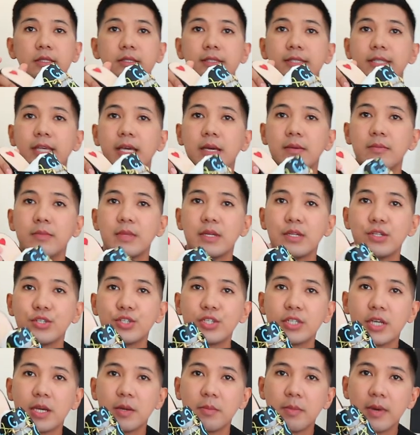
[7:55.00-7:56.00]
Same din
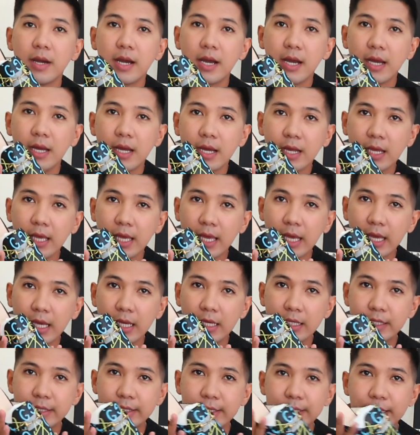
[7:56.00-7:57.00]
siya, mga
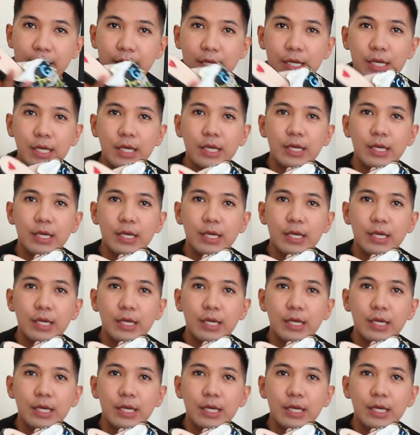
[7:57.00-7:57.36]
kakis.